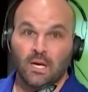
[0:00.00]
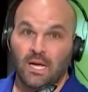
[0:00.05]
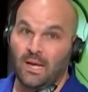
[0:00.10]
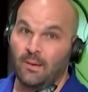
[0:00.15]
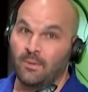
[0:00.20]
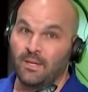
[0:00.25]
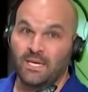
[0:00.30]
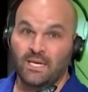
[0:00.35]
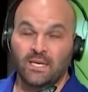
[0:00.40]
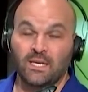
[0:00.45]

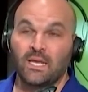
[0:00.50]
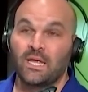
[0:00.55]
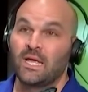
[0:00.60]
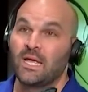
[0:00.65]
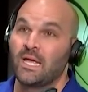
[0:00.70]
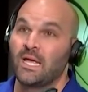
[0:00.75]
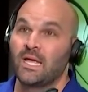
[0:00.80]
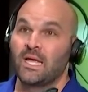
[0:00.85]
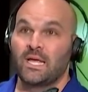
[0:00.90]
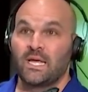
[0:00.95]
I mean,
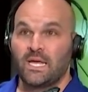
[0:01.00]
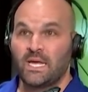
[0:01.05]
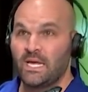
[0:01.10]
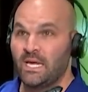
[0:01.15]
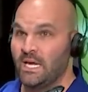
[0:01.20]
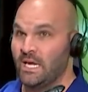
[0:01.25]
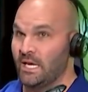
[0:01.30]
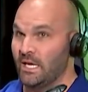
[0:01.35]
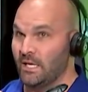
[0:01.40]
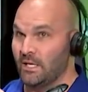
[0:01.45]

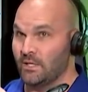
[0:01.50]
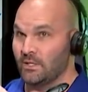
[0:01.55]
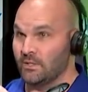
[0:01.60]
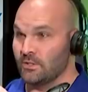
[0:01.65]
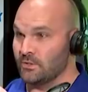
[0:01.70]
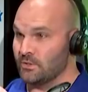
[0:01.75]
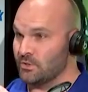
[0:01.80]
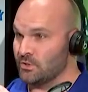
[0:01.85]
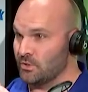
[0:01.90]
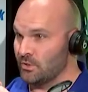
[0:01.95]
he
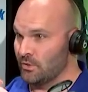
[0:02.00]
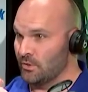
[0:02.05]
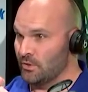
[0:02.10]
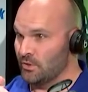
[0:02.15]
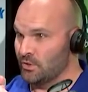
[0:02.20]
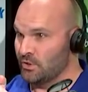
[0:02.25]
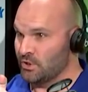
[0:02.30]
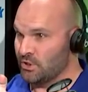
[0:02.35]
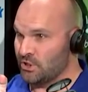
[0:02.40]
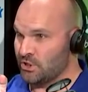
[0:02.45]
is,
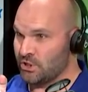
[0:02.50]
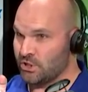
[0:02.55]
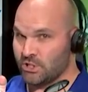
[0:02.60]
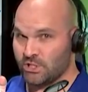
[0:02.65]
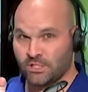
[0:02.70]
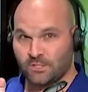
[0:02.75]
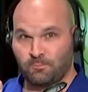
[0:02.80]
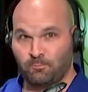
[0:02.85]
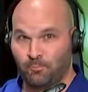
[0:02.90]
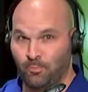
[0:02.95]

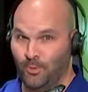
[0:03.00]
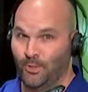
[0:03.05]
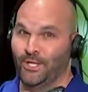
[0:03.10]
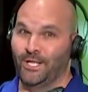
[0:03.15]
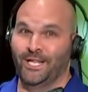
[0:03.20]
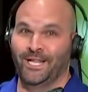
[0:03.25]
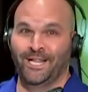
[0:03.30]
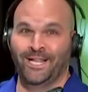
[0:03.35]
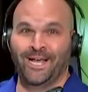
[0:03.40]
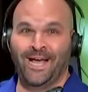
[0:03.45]
sp-
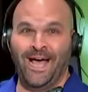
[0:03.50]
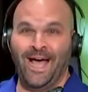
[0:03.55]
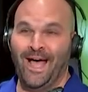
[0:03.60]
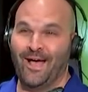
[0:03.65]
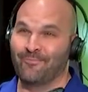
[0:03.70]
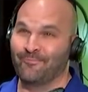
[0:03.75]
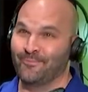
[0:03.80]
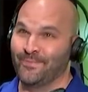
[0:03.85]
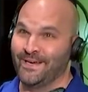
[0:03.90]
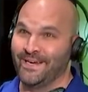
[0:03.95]

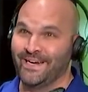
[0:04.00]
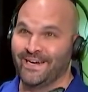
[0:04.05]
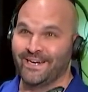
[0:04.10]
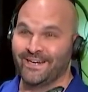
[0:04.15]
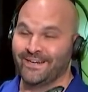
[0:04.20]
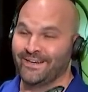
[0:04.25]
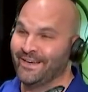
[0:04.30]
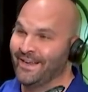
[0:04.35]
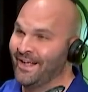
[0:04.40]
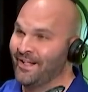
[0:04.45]
I
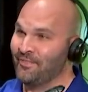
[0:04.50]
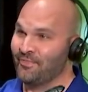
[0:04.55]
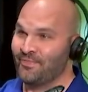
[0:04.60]
mean,